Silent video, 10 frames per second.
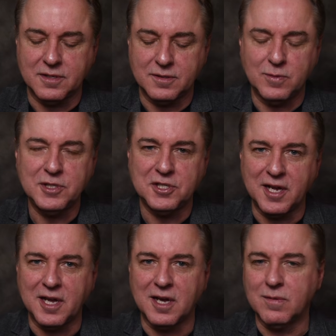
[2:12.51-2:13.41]
I wish
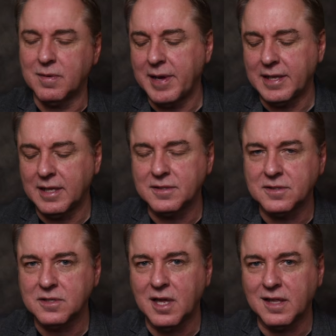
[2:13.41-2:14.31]
Nikon would make
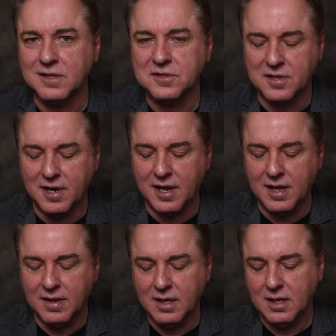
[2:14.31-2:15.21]
lenses like this today.